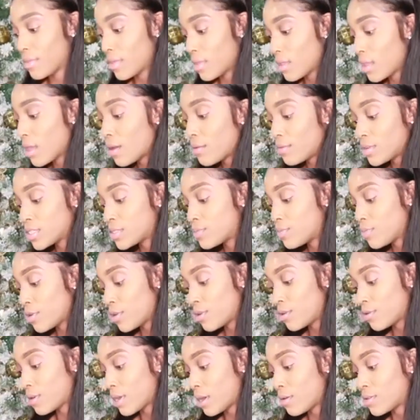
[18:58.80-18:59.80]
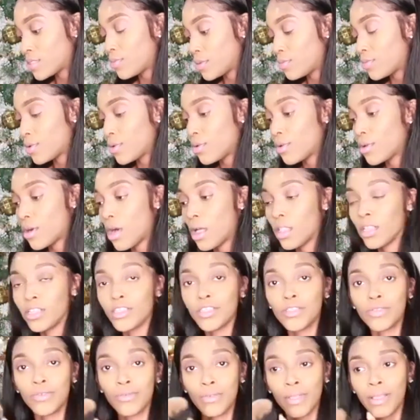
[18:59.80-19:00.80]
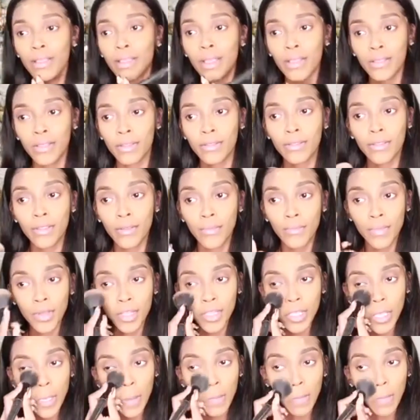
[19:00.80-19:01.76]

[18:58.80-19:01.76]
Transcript: I was a broke college student, and I needed the money.